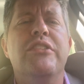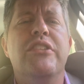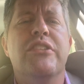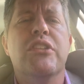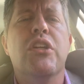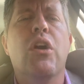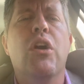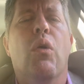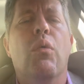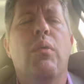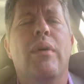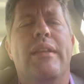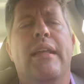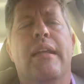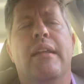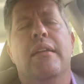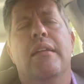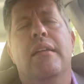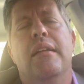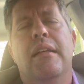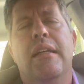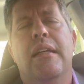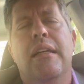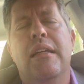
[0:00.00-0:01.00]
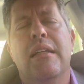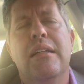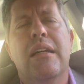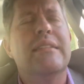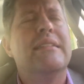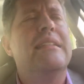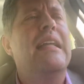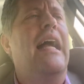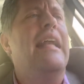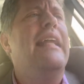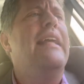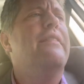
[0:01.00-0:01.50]
just go with it.
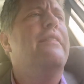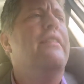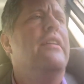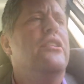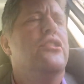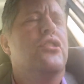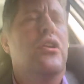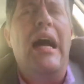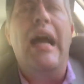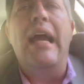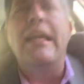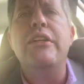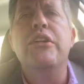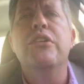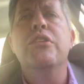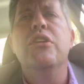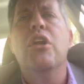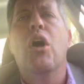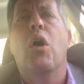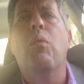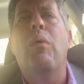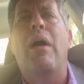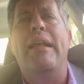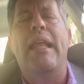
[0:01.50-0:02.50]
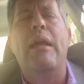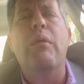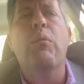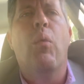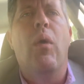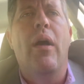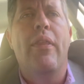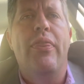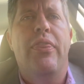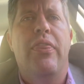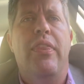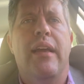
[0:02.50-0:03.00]
Let's not even try. You know why they
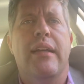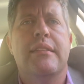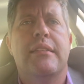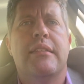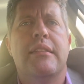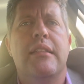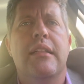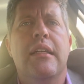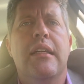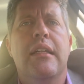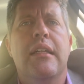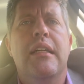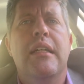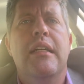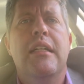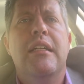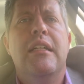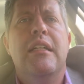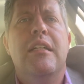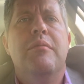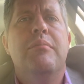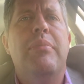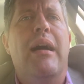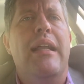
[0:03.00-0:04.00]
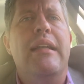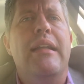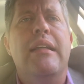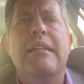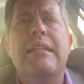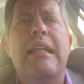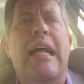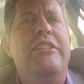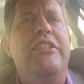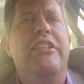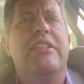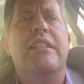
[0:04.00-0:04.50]
want this. But
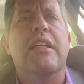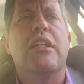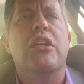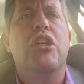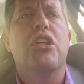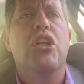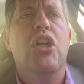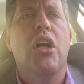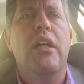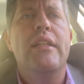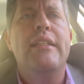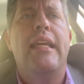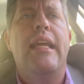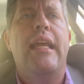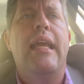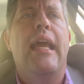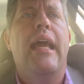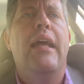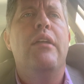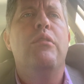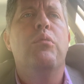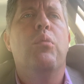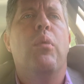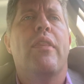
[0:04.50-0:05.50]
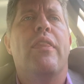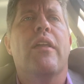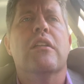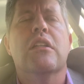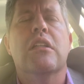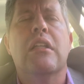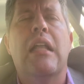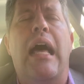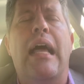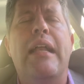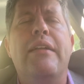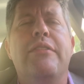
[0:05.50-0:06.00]
that's just a good kid with a
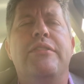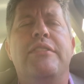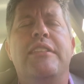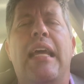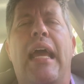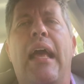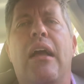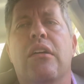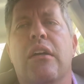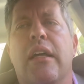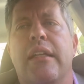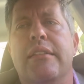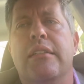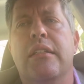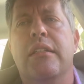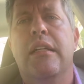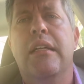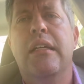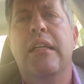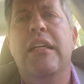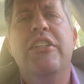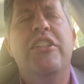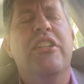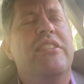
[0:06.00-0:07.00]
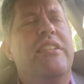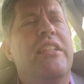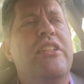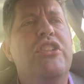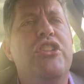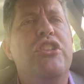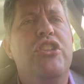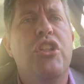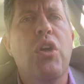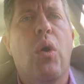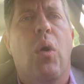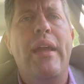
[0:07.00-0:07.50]
lot of talent. Just
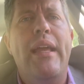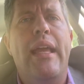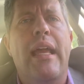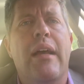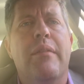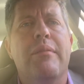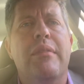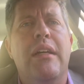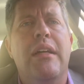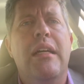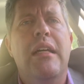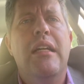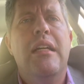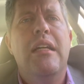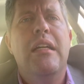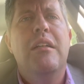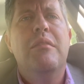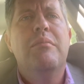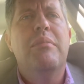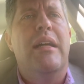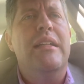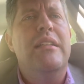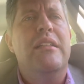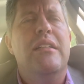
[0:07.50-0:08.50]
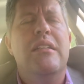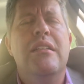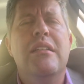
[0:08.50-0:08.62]
enjoy him. But